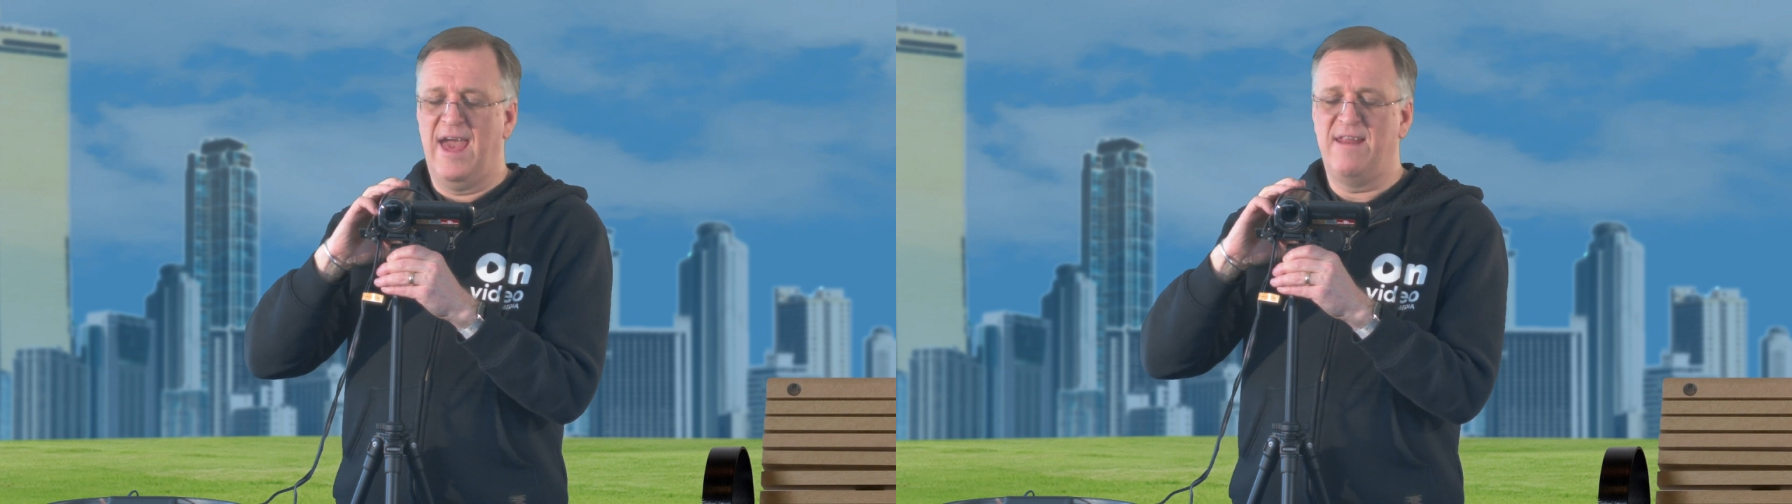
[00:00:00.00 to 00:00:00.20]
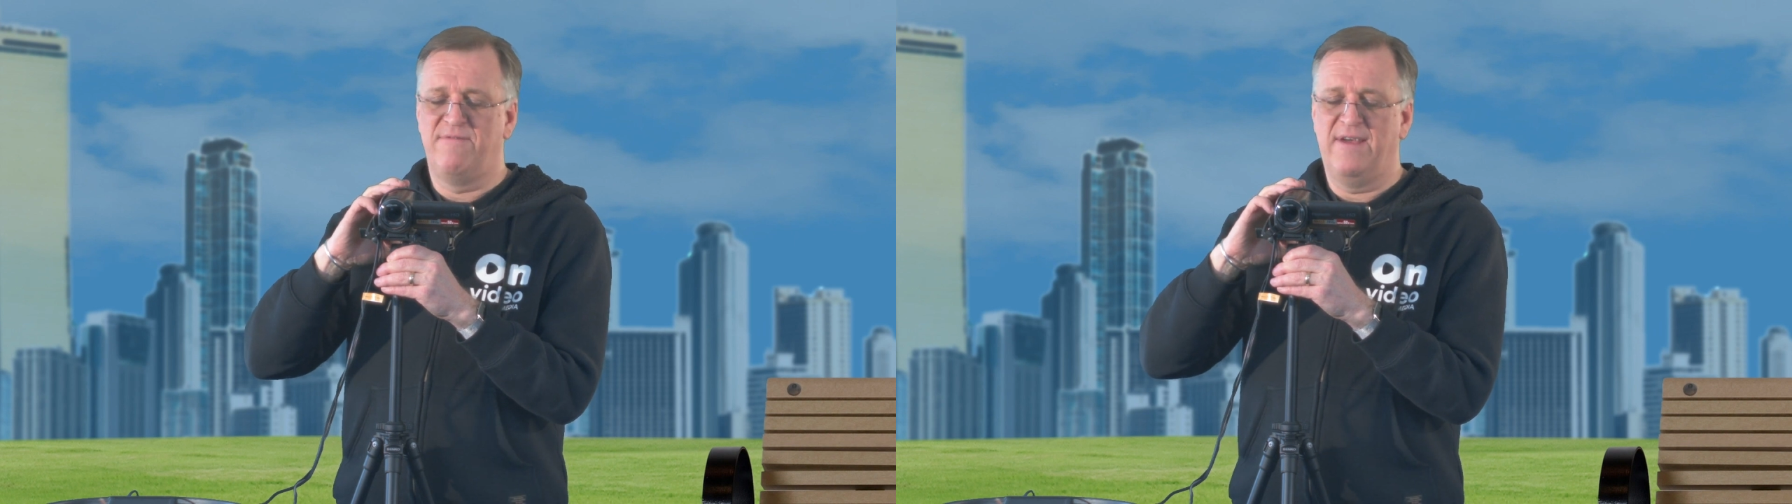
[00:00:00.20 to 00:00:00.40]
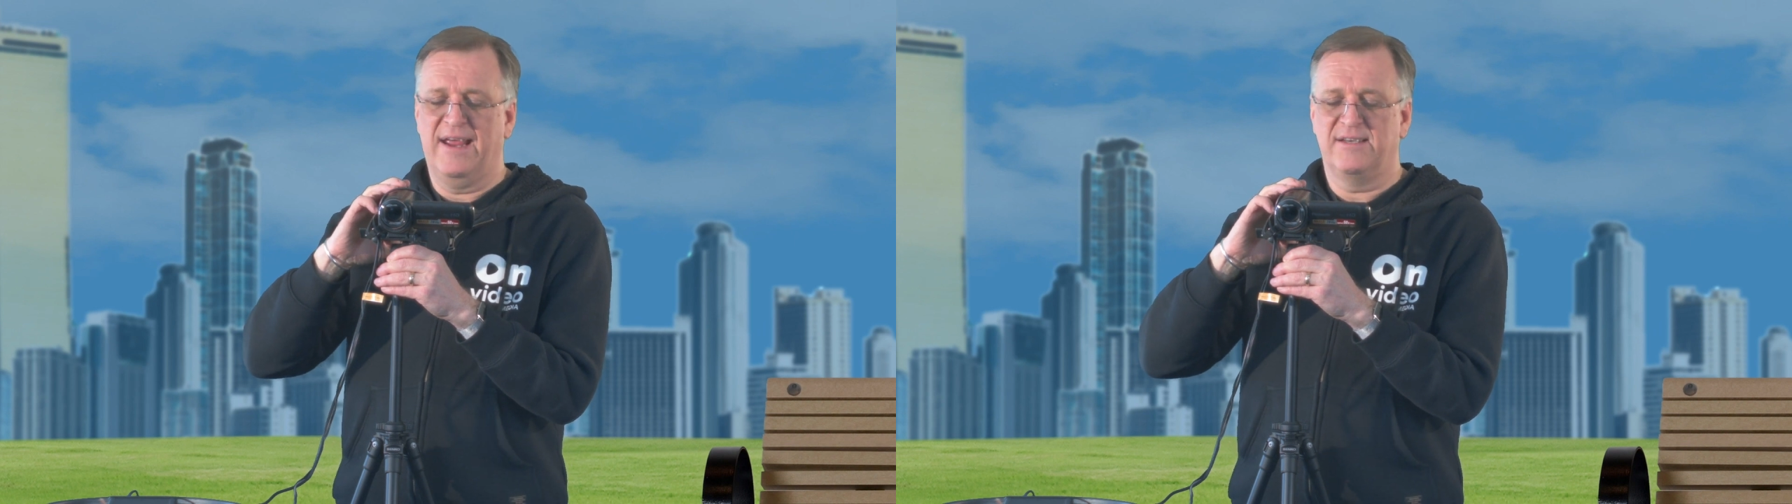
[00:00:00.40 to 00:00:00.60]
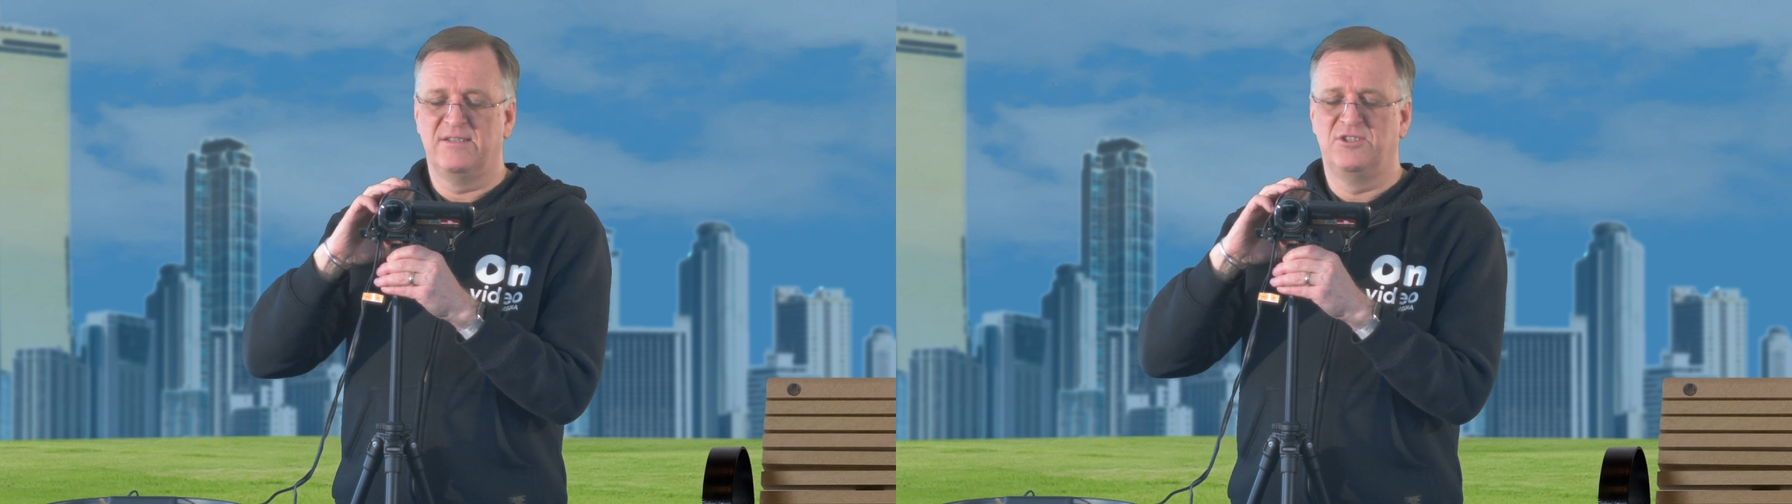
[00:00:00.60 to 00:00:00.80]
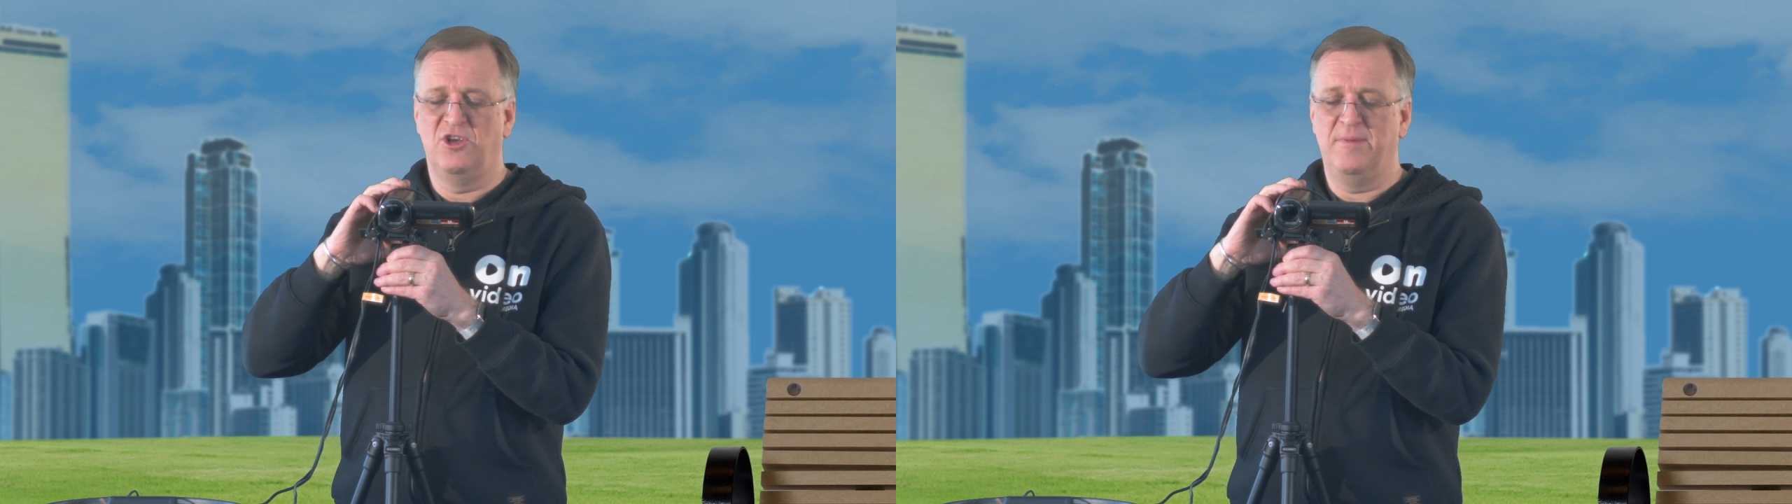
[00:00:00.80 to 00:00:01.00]
And in fact,
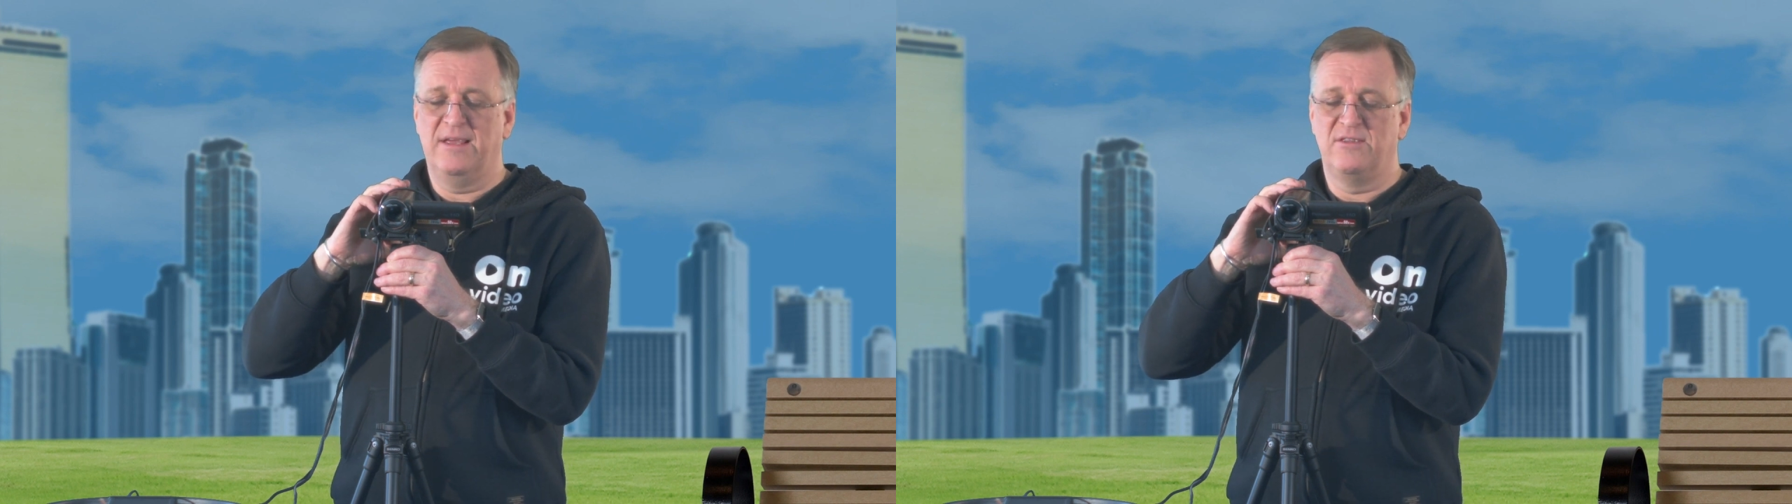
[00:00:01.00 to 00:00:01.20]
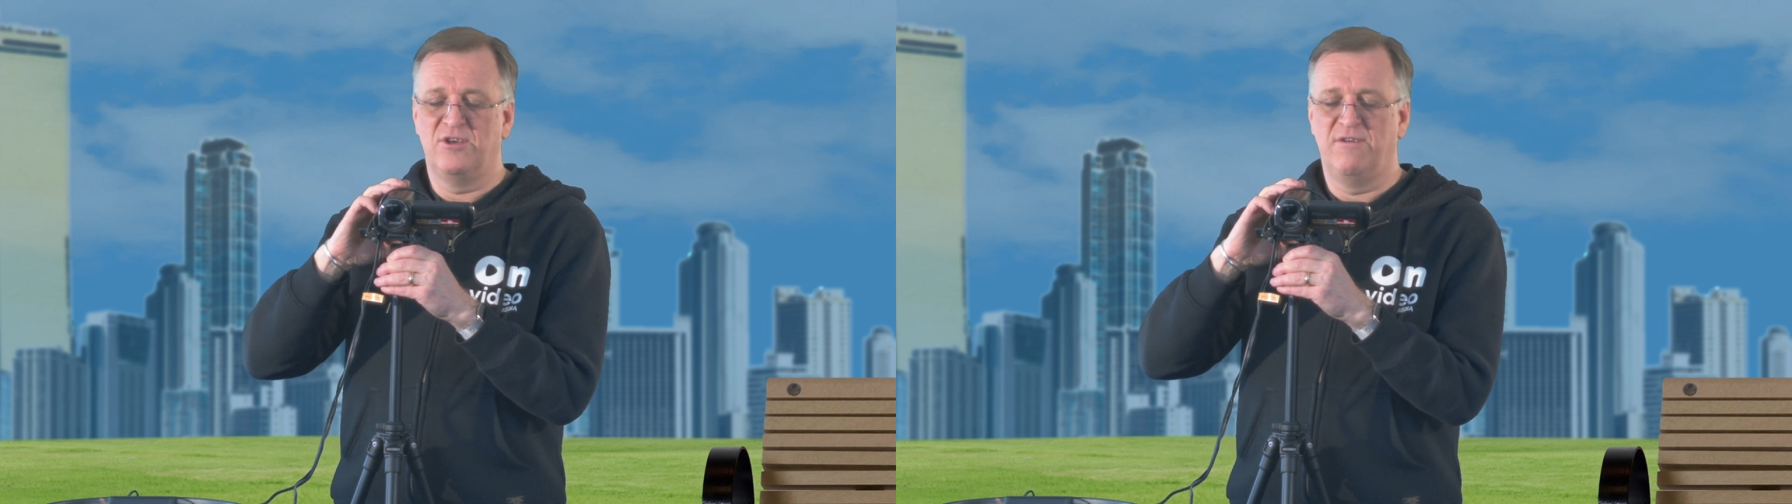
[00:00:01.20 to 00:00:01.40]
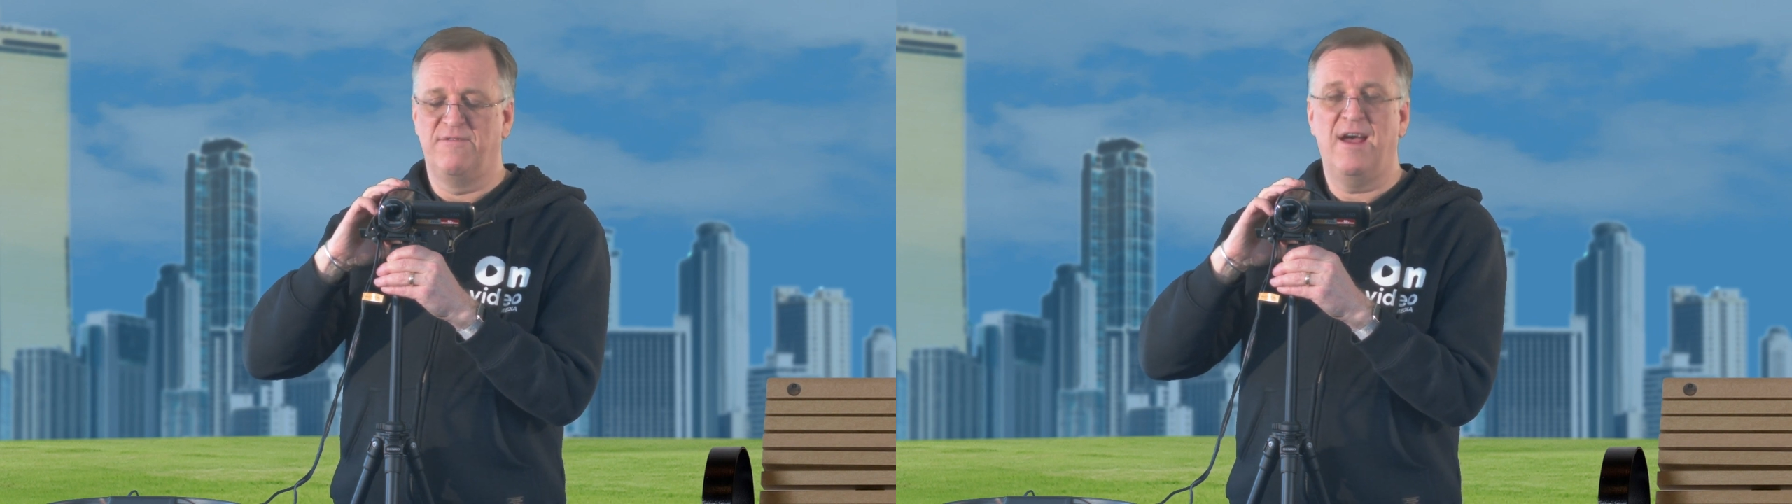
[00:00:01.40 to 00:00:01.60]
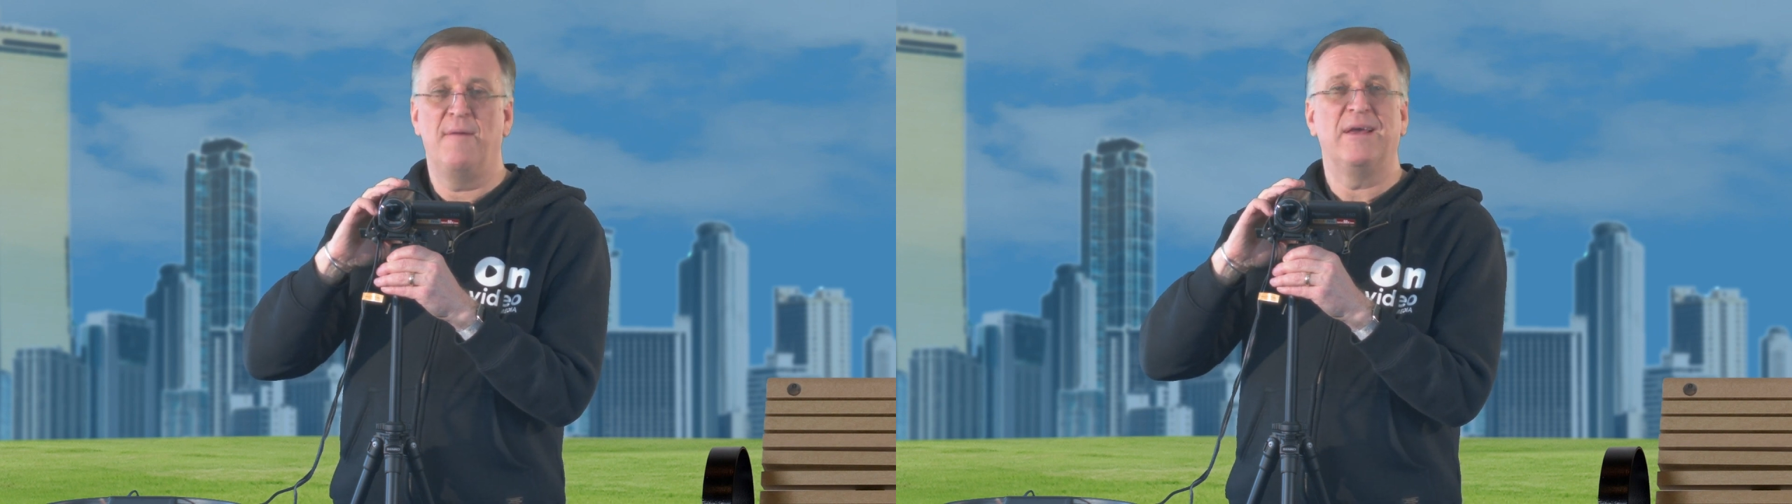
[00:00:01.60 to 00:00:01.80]
zooming in too far